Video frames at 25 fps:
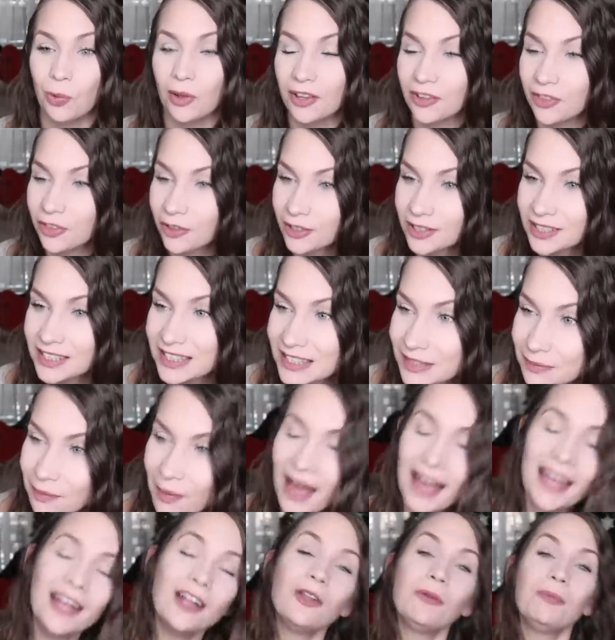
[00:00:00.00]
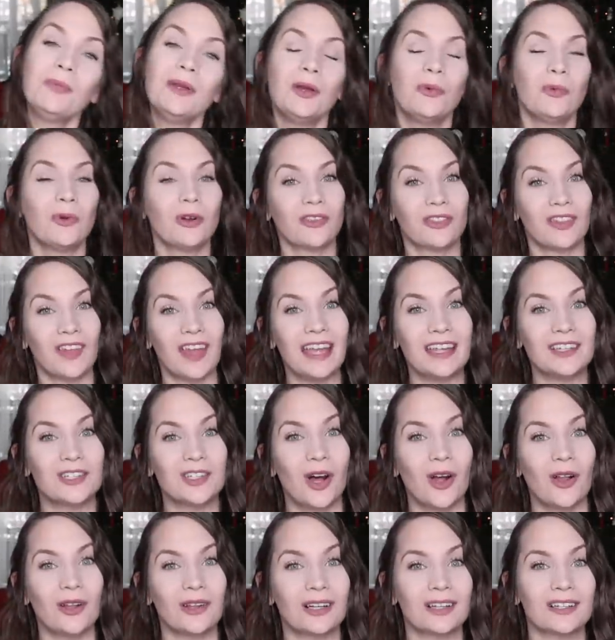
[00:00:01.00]
Will their smile be worth eight
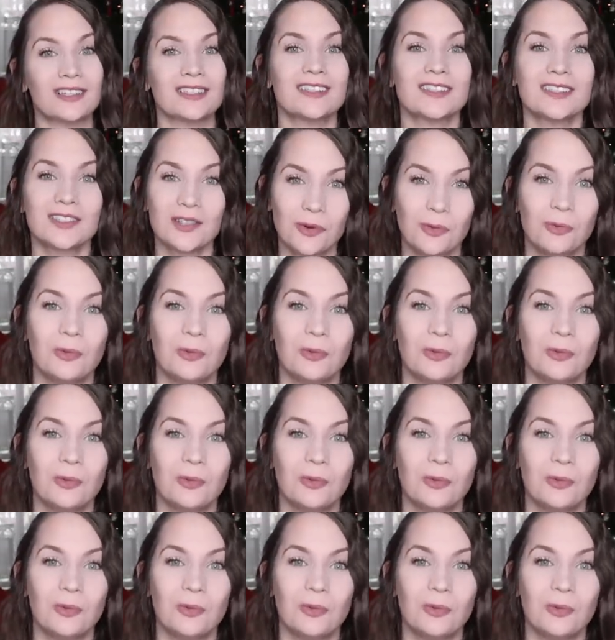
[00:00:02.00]
dollars?